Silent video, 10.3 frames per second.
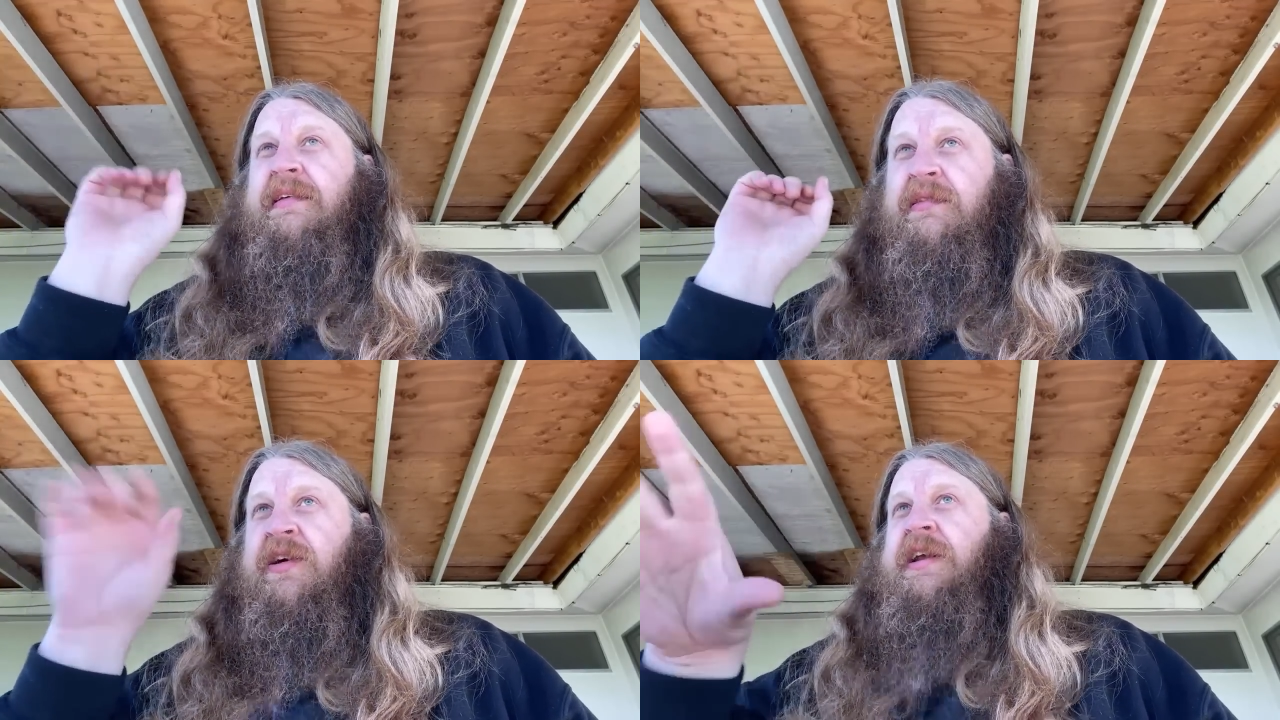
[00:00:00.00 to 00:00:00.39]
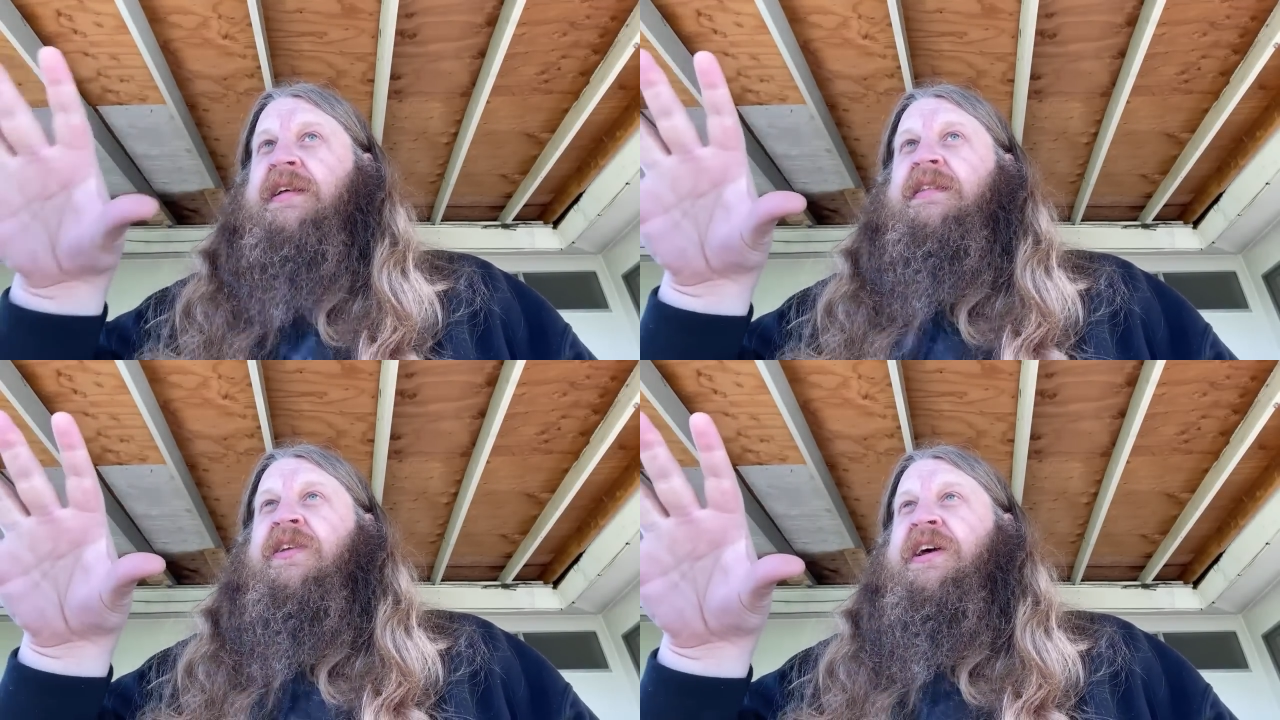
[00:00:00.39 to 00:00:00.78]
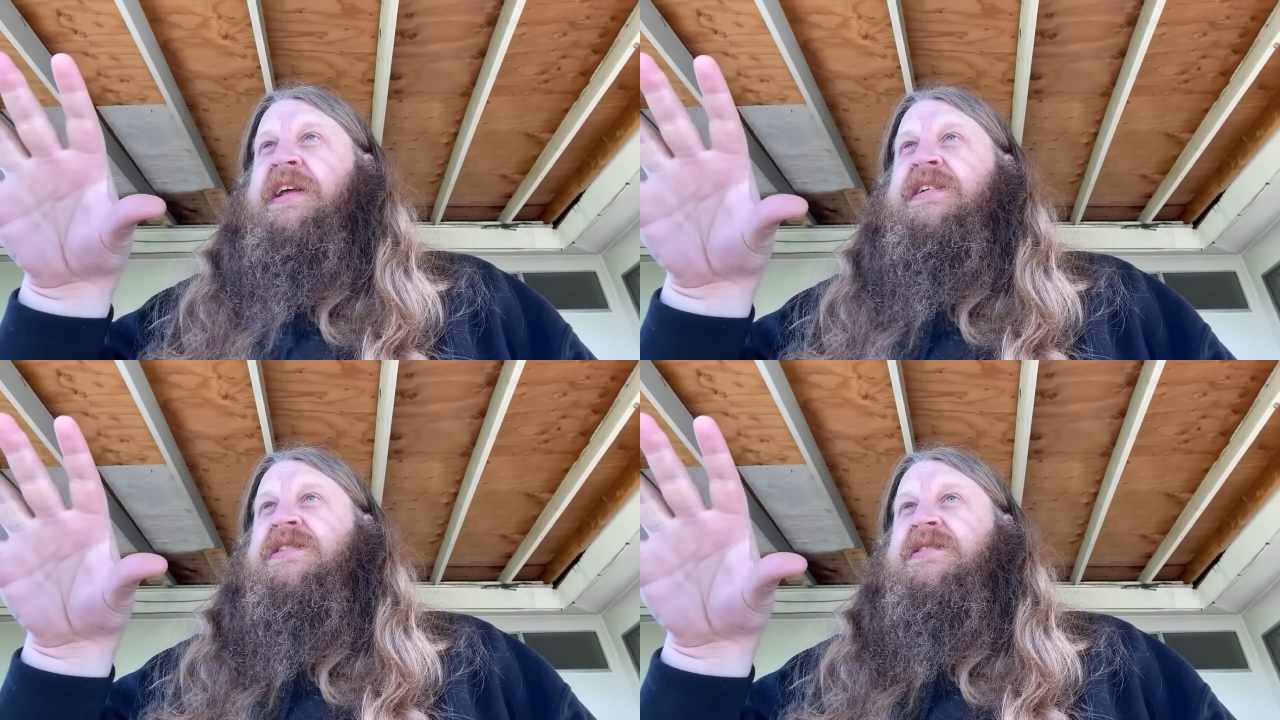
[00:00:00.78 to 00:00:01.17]
Look at
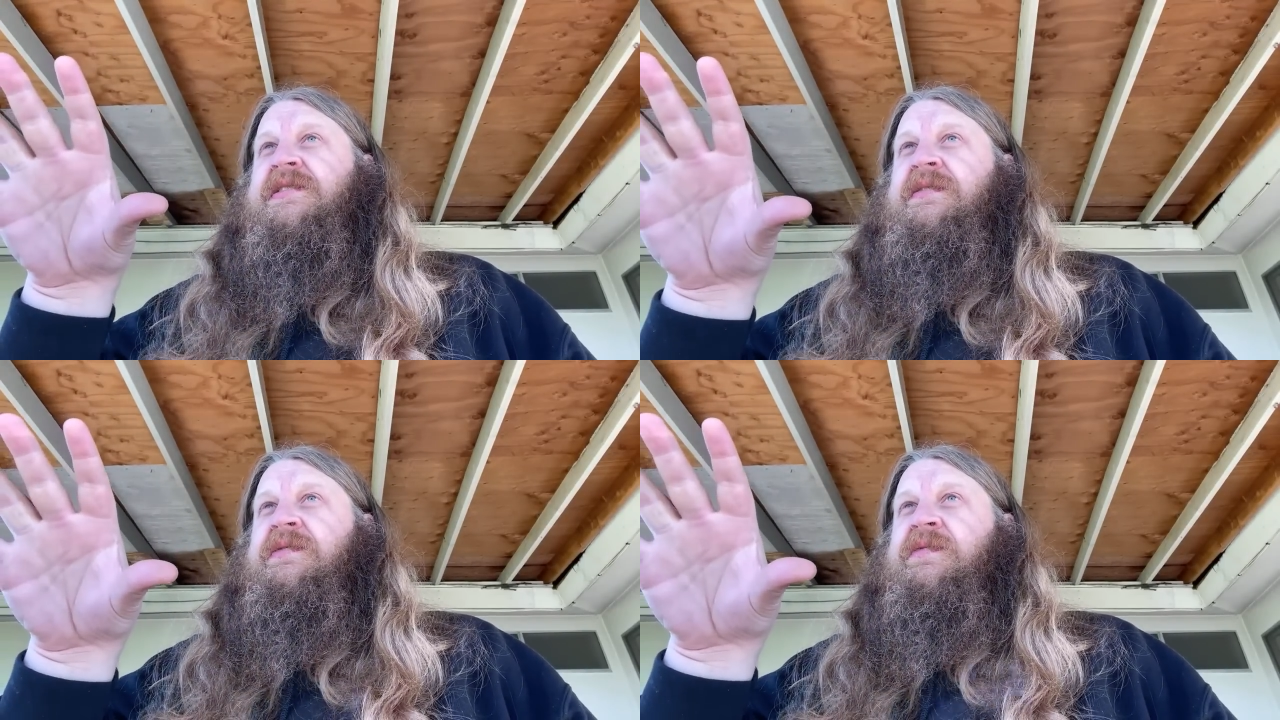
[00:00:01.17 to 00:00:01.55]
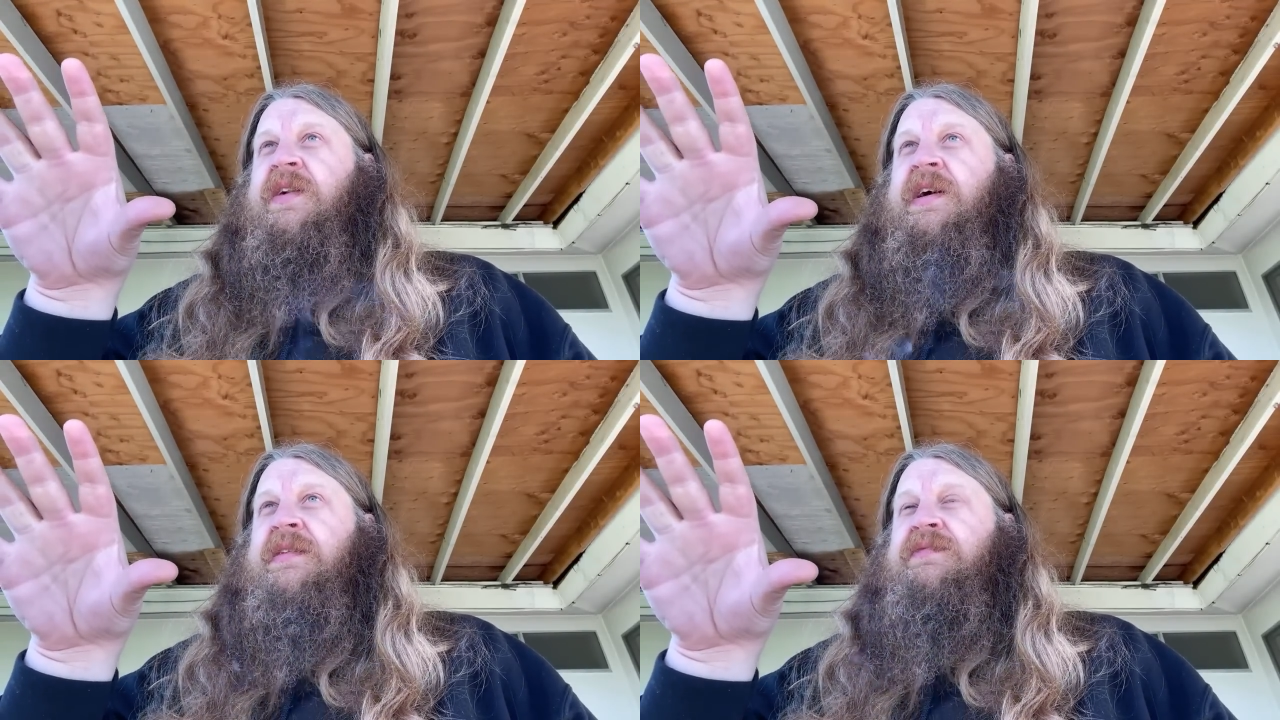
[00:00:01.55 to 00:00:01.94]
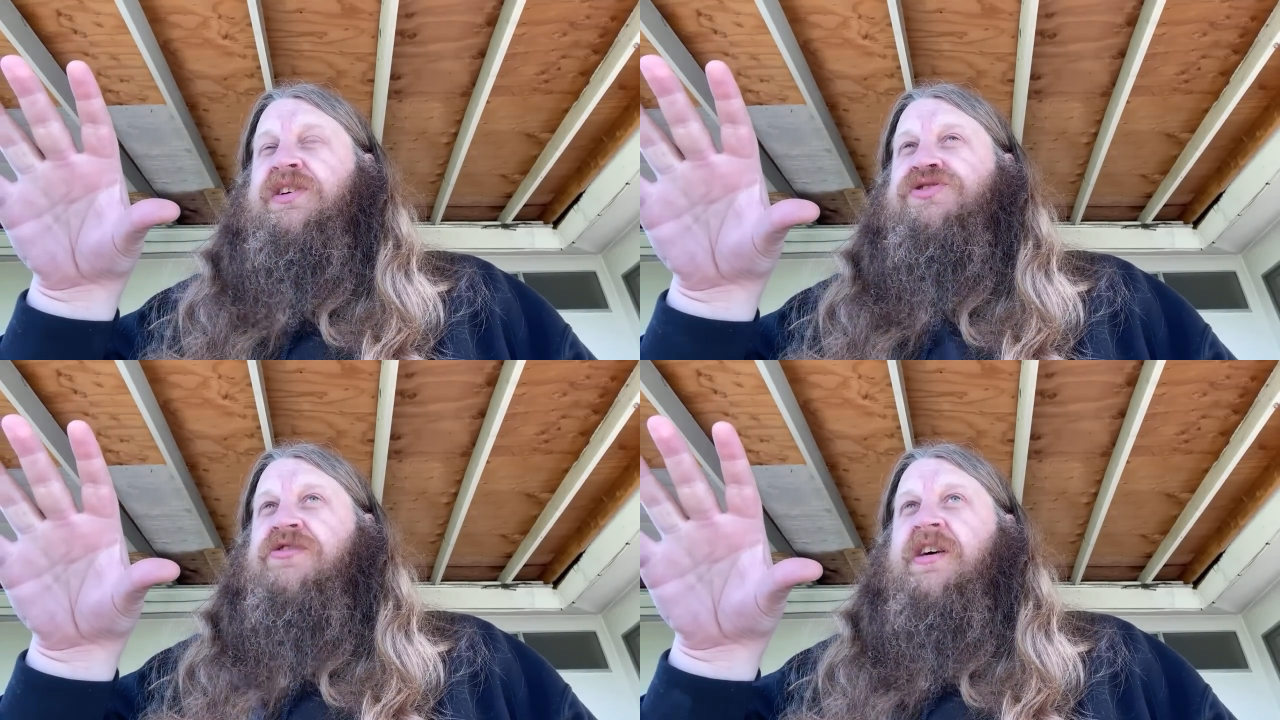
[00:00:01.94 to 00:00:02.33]
his
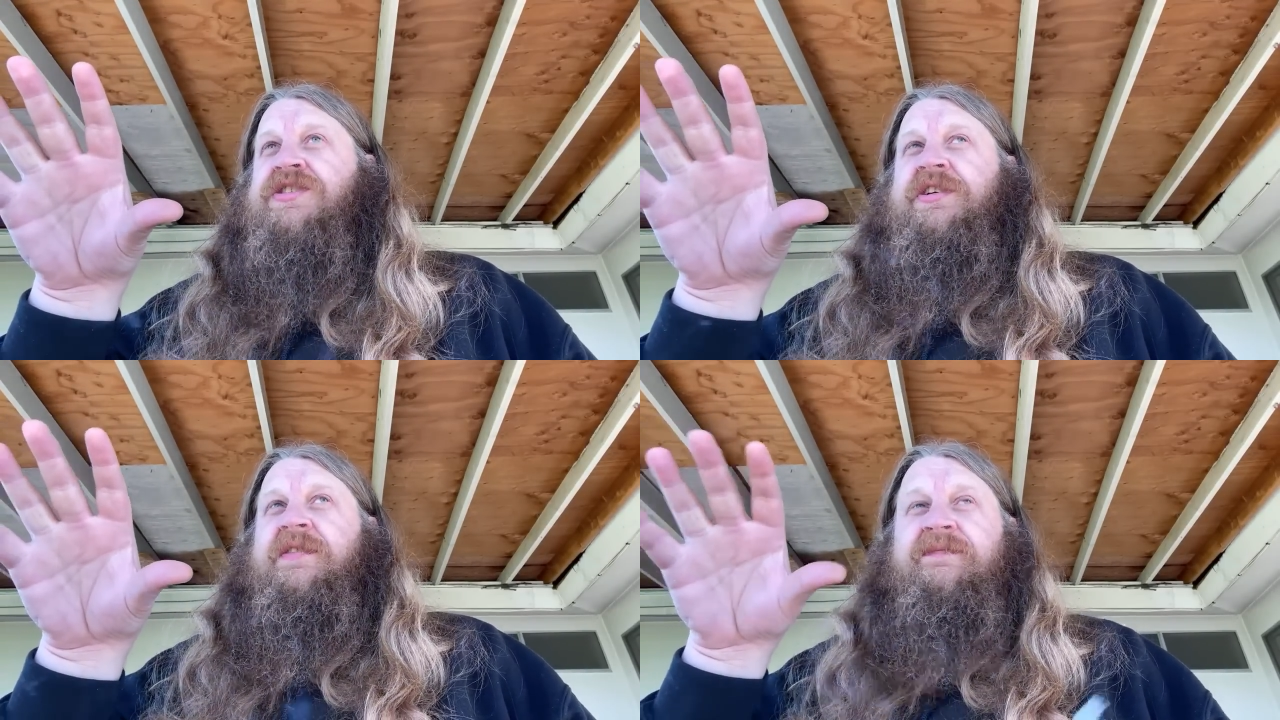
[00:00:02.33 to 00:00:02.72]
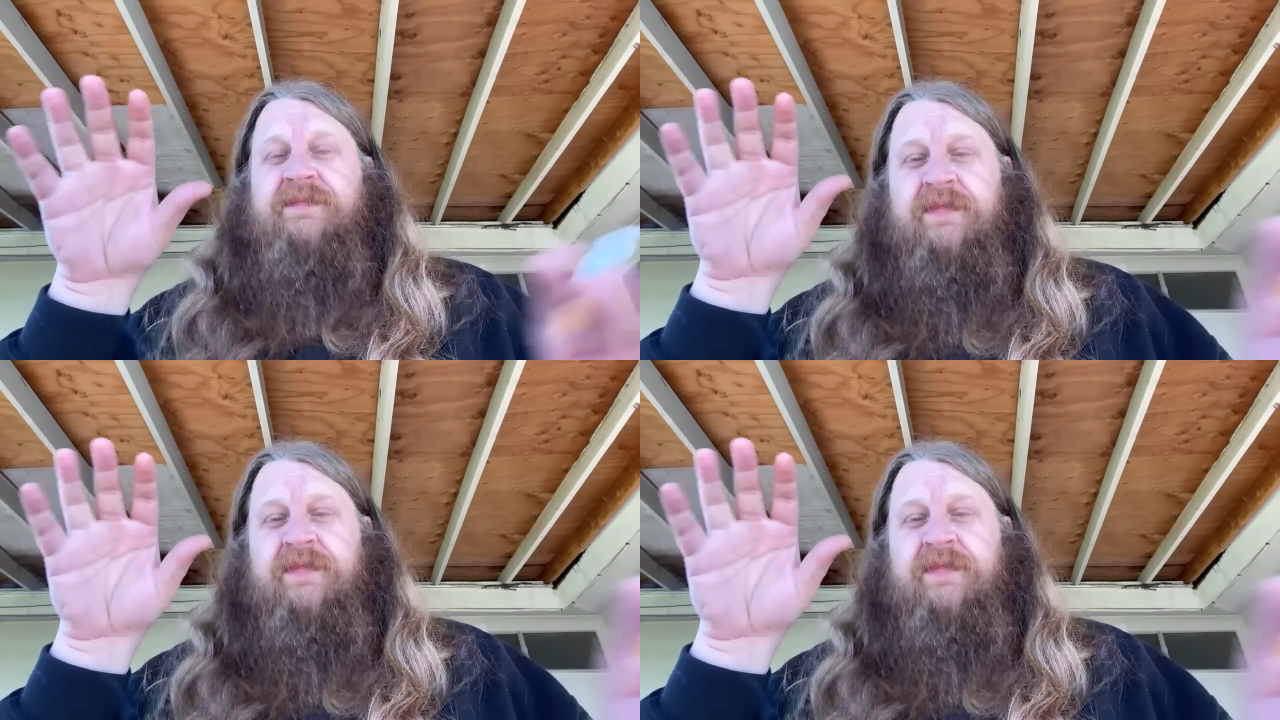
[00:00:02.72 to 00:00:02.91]
destruction.